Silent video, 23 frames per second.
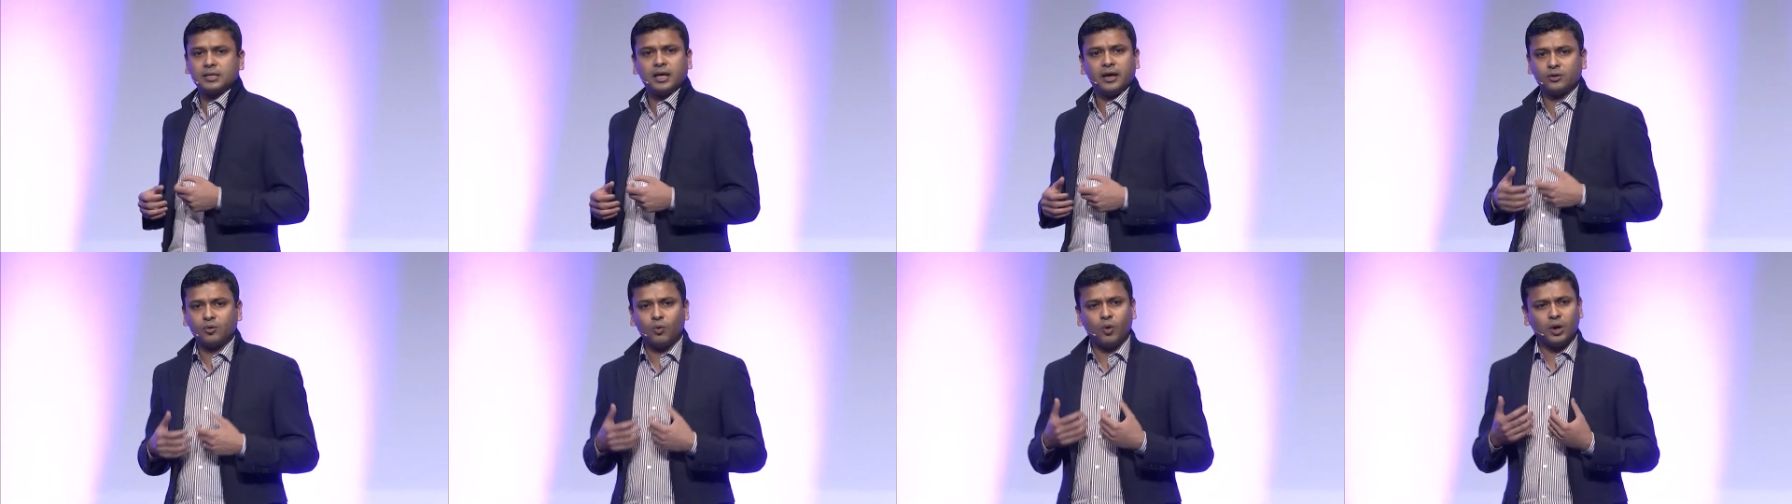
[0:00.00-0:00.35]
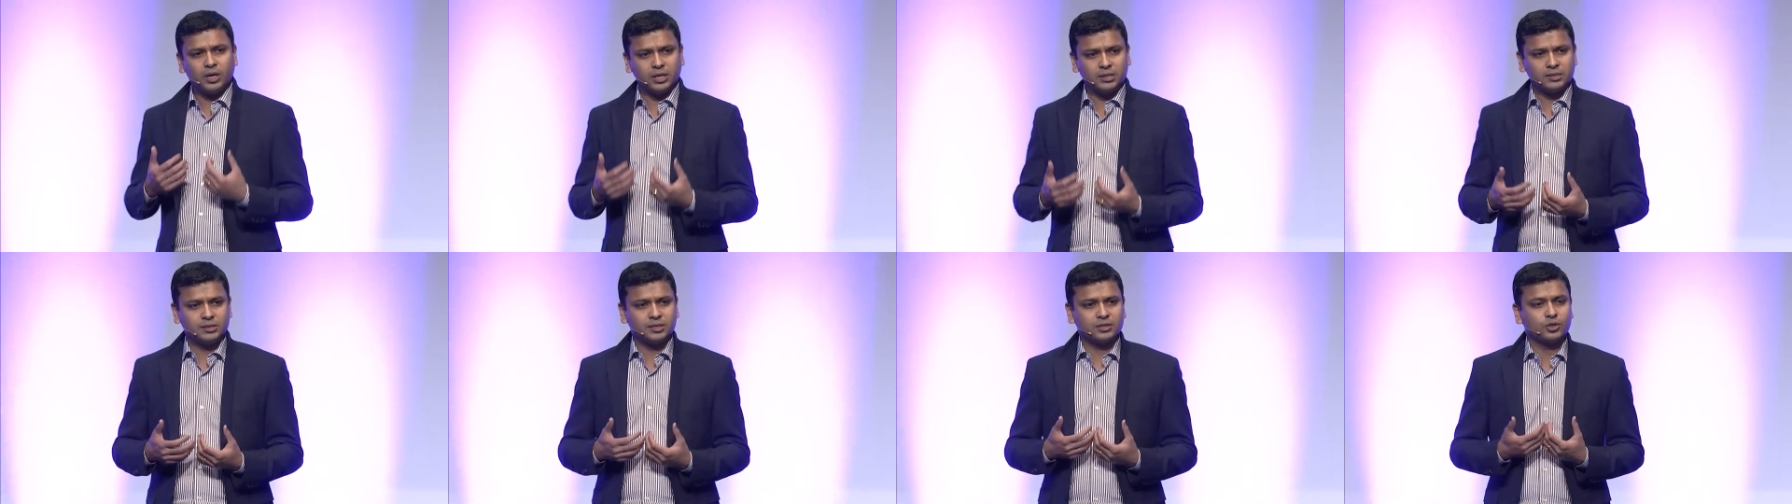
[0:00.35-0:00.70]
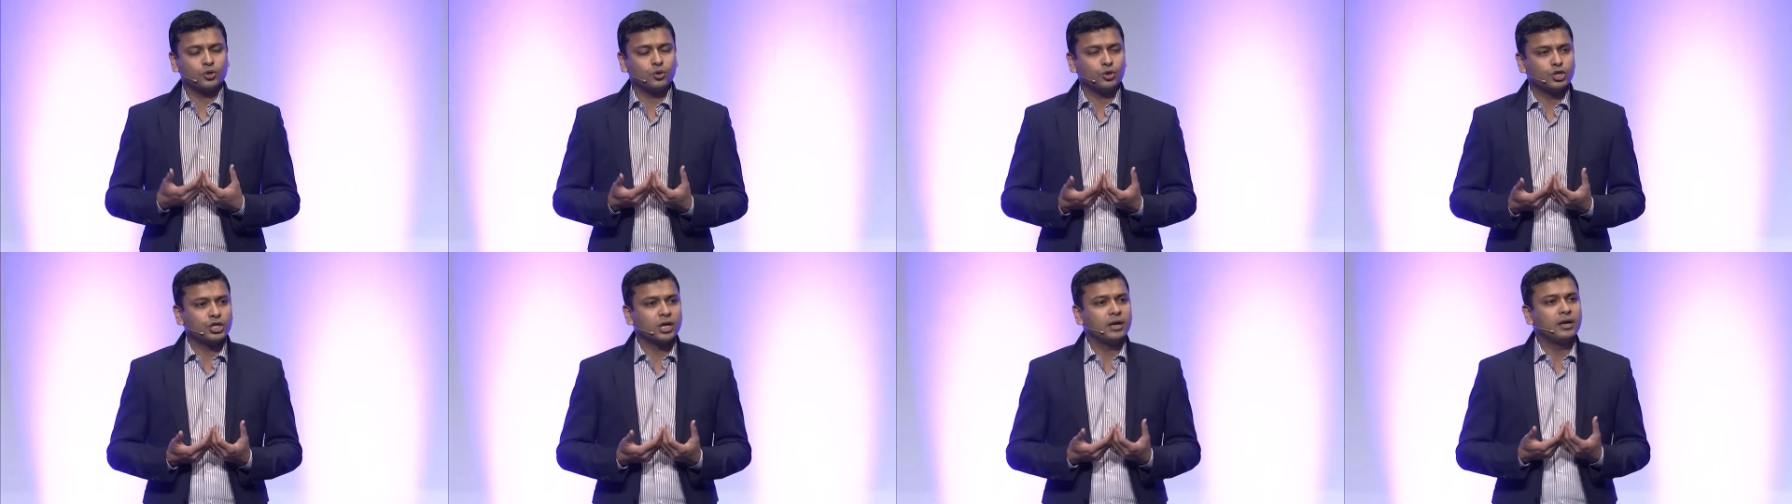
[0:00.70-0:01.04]
that what is the
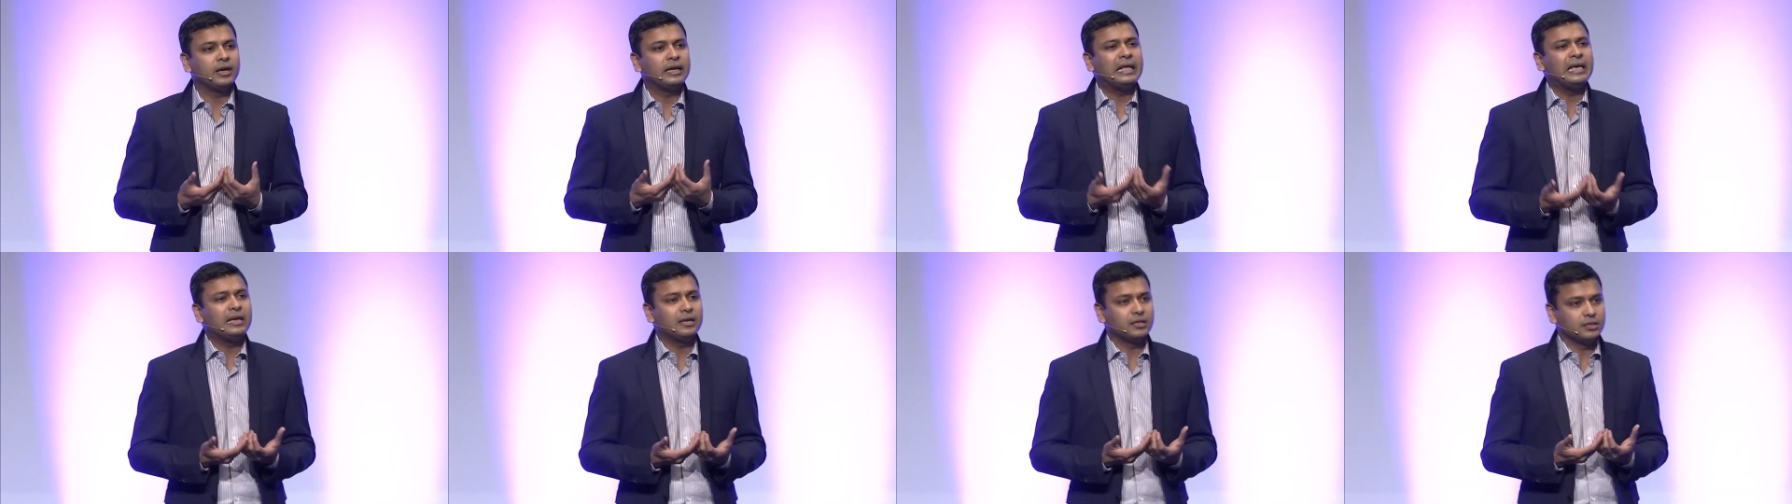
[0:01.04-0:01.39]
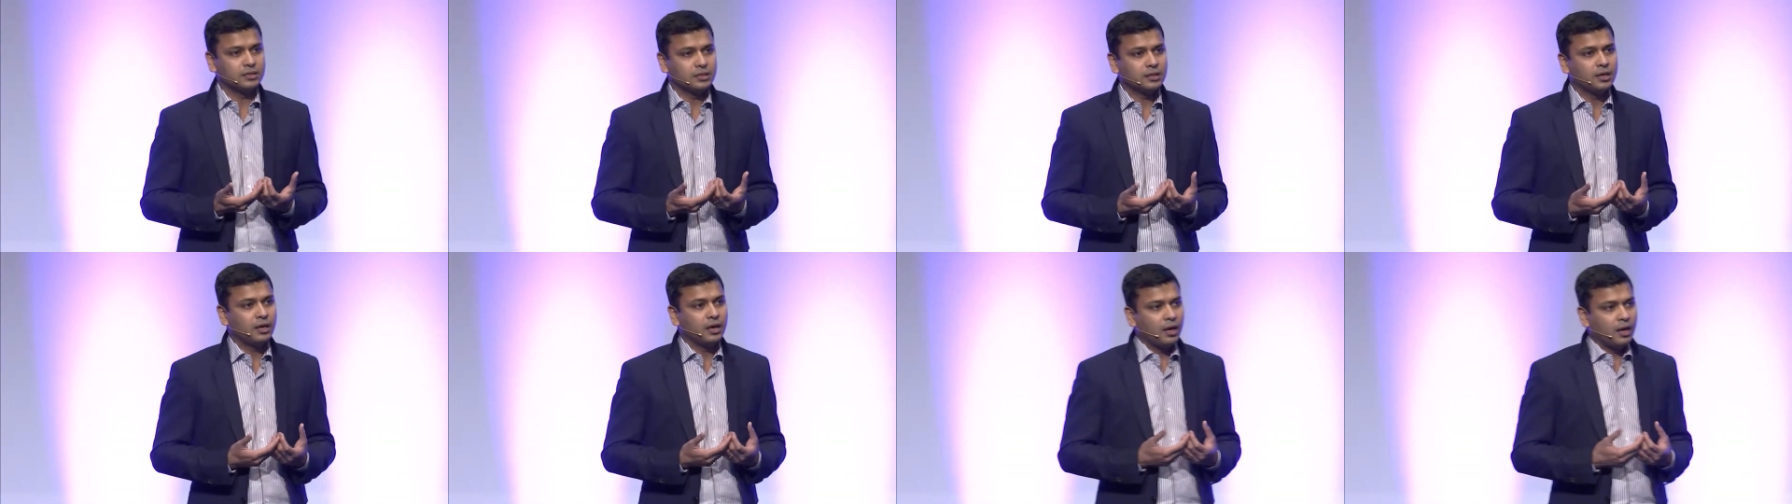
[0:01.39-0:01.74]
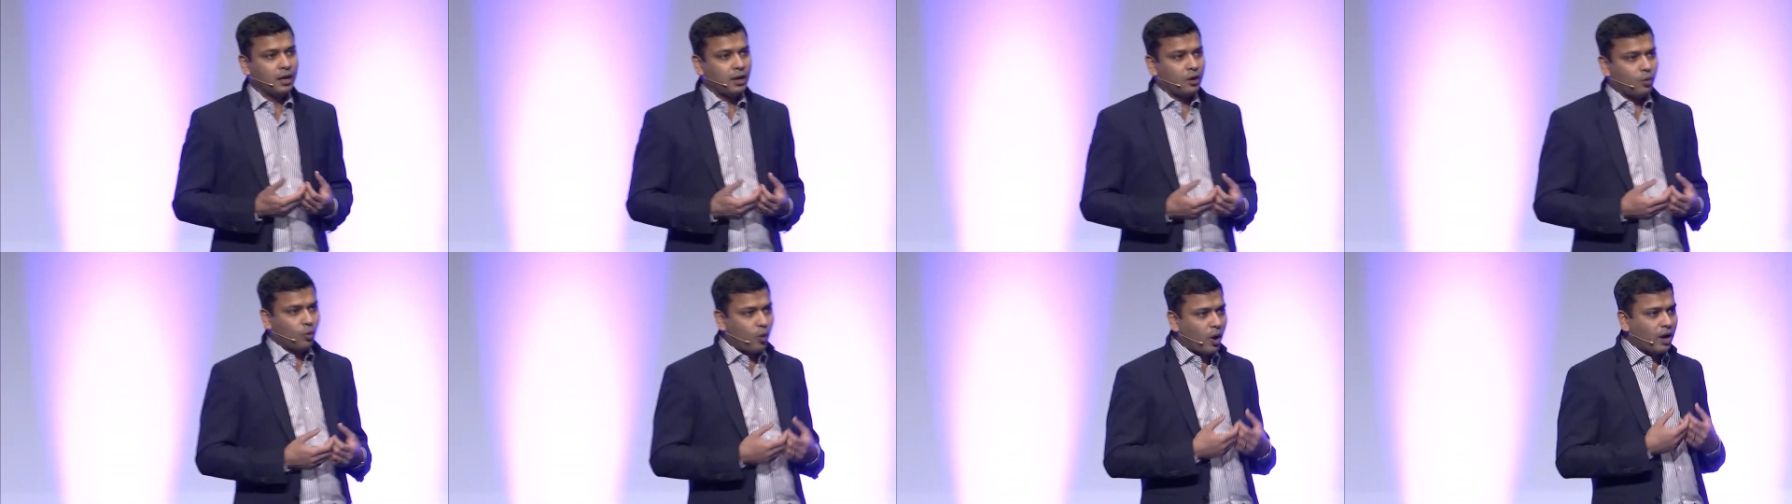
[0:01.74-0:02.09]
social need?
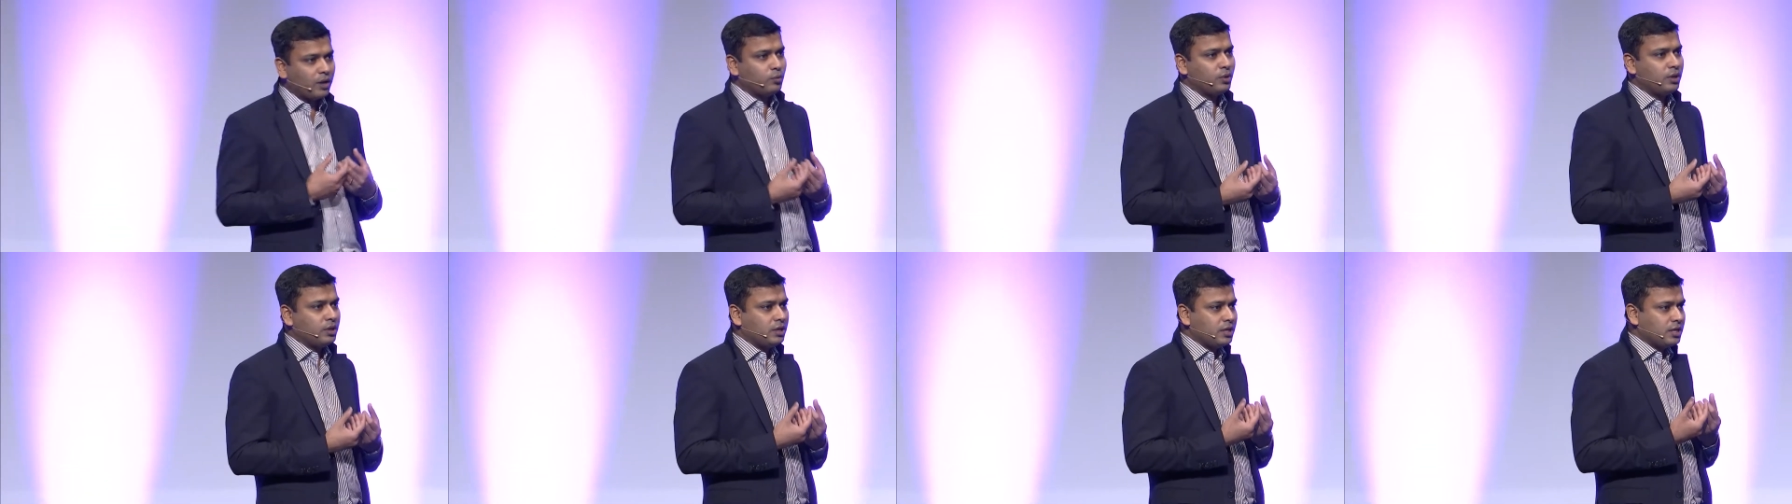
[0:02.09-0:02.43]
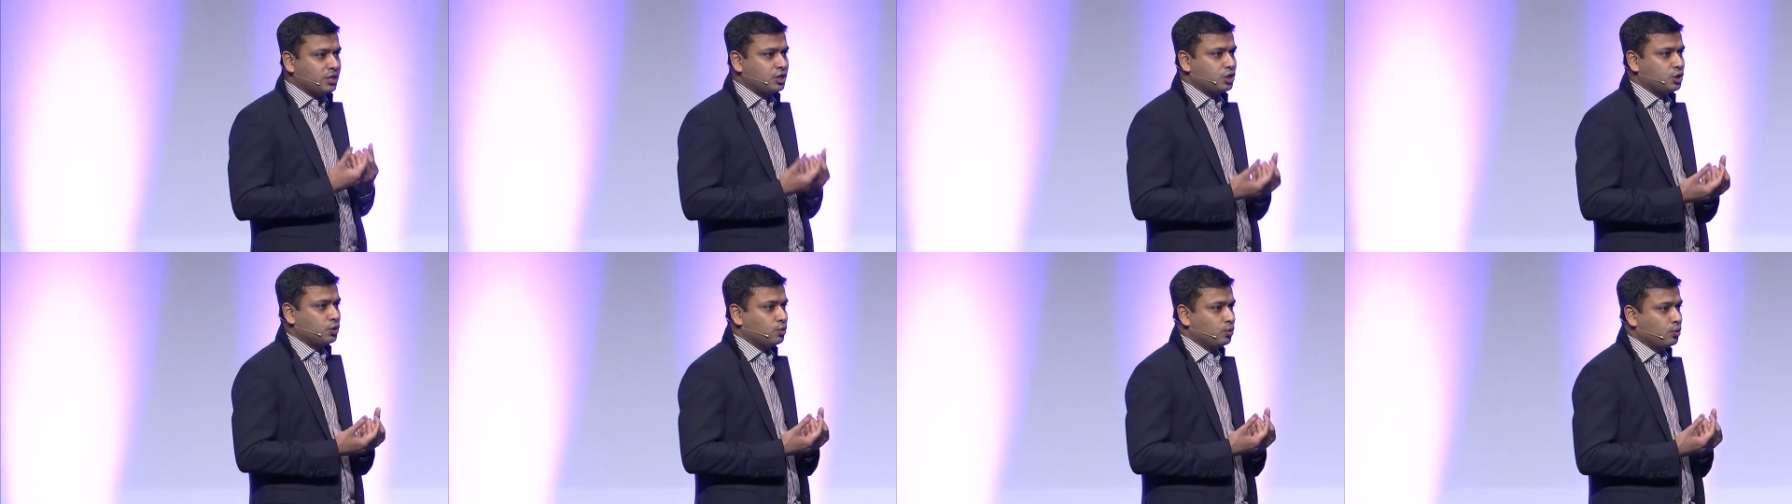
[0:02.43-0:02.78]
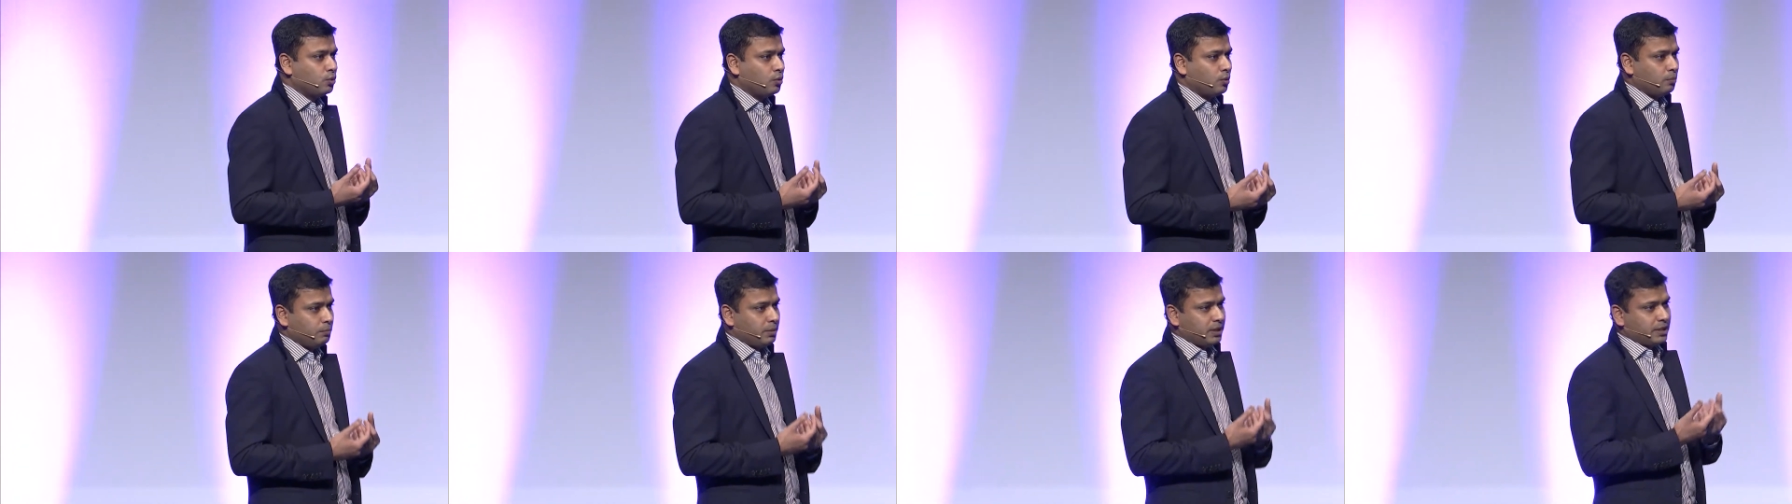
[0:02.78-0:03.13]
Why we need to
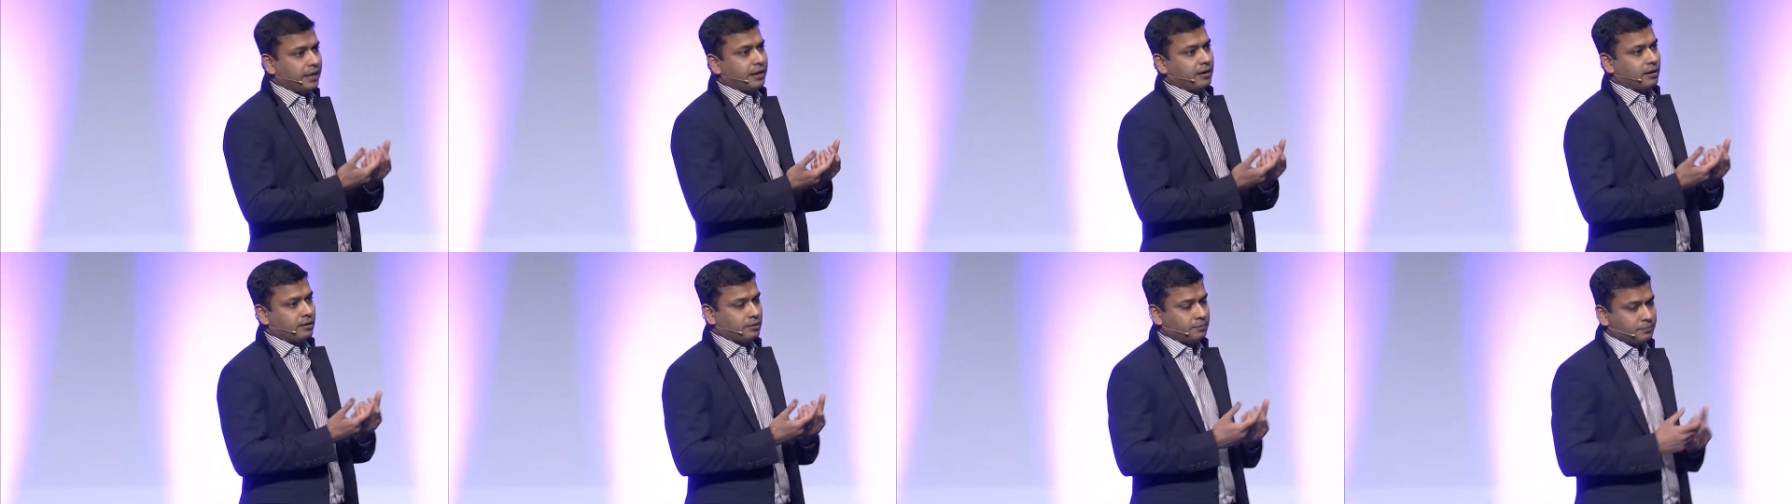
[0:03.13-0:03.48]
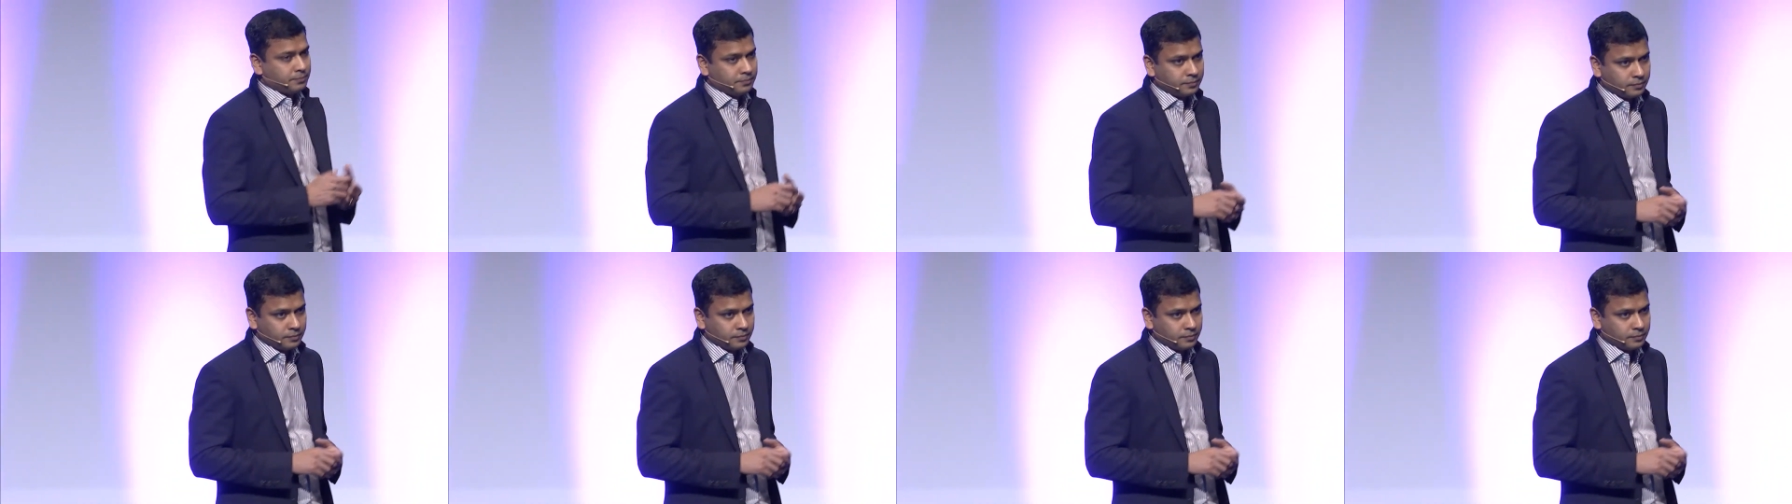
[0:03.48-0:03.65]
be there?